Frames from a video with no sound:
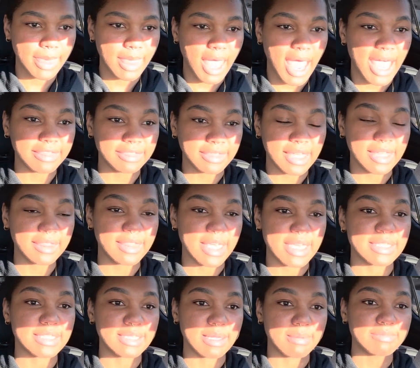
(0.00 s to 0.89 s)
I think
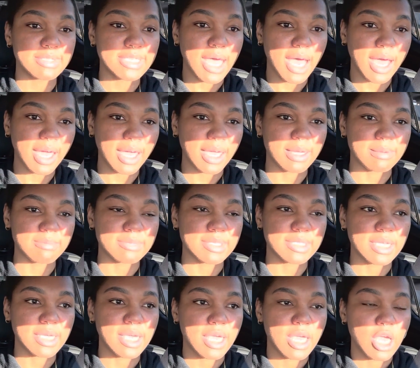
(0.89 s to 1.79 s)
that
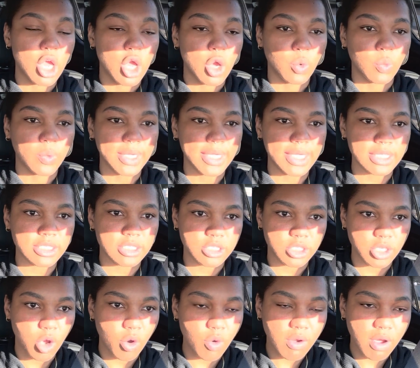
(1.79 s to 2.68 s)
sometimes we get
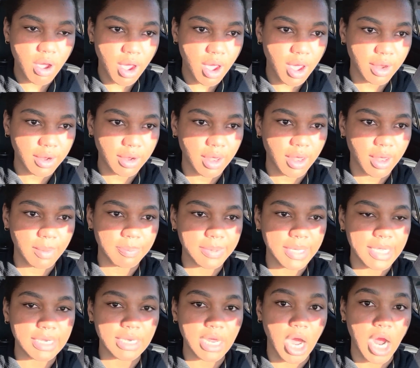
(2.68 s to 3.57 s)
so caught up
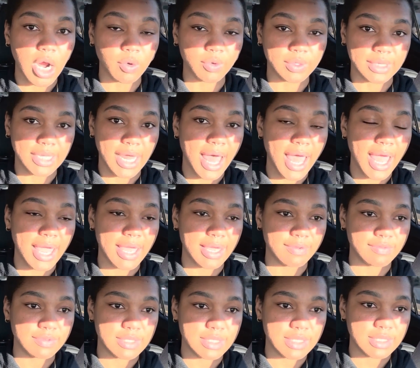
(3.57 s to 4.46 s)
in our
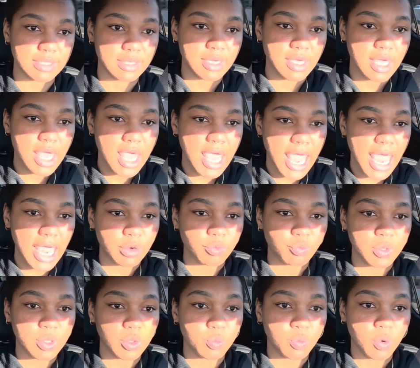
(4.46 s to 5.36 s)
lives
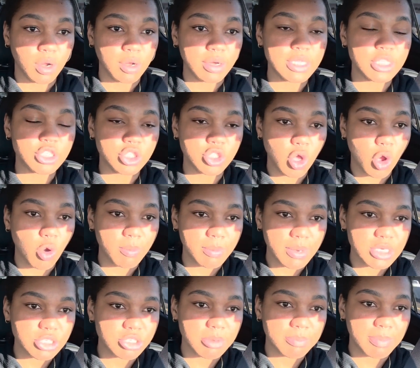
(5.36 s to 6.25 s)
and we worry so
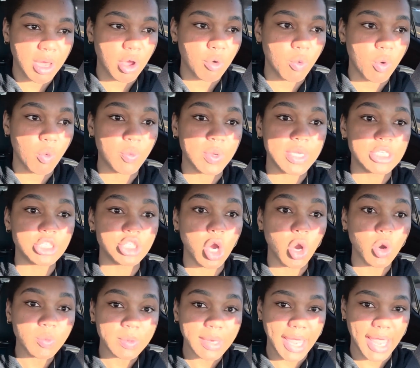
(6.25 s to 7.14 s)
much about what we
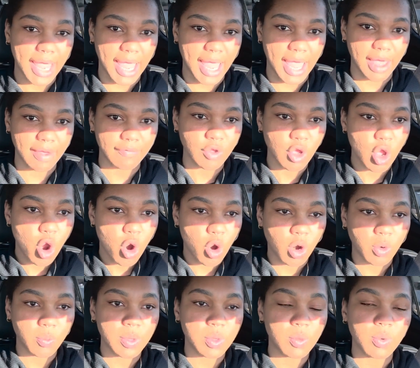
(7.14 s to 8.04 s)
don't have,
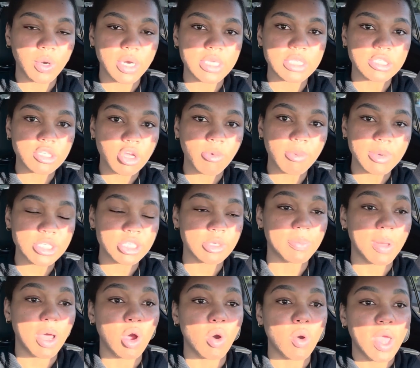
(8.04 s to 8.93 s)
or we worry so much
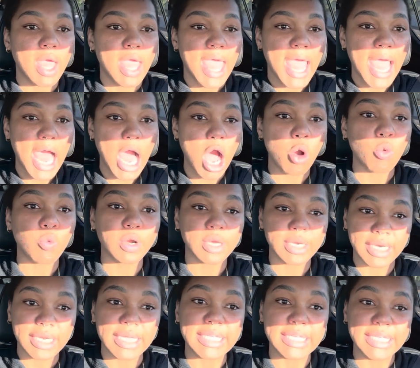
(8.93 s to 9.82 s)
about how we're
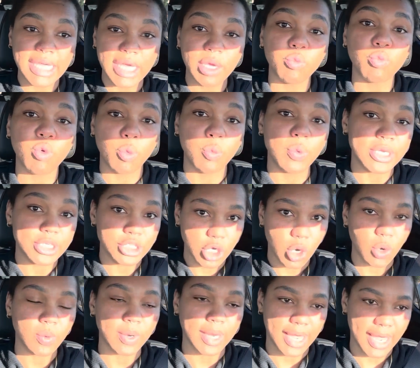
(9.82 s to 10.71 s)
gonna get what we
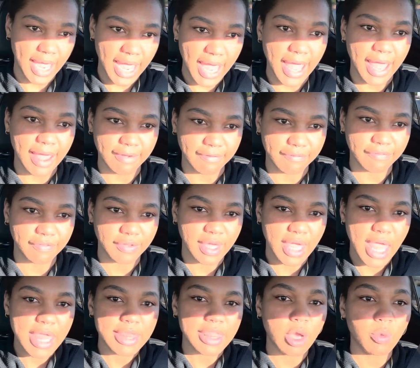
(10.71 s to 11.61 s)
don't have,
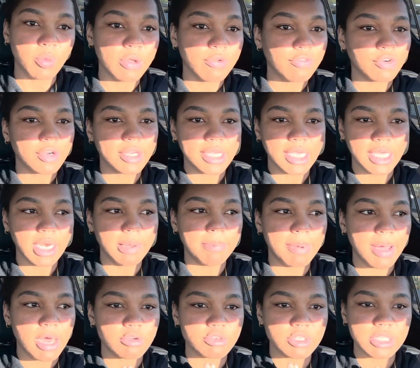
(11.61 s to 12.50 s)
that we forget
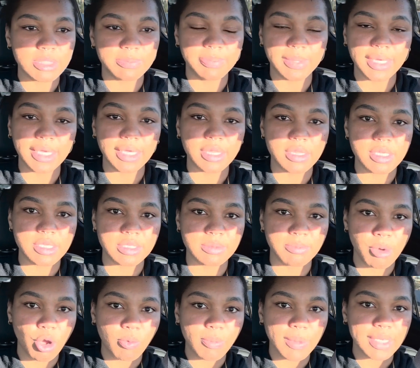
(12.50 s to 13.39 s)
about just being in this
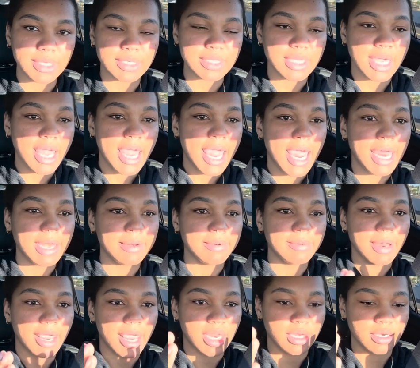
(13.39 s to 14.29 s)
moment
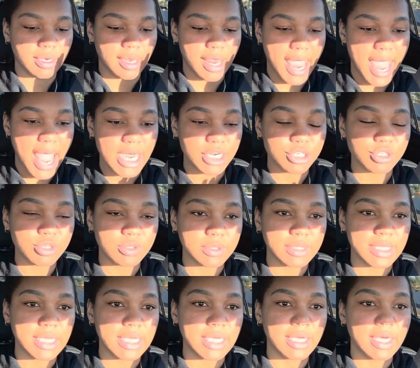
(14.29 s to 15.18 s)
and
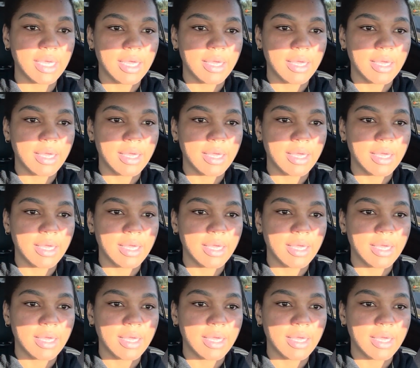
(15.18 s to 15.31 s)
actually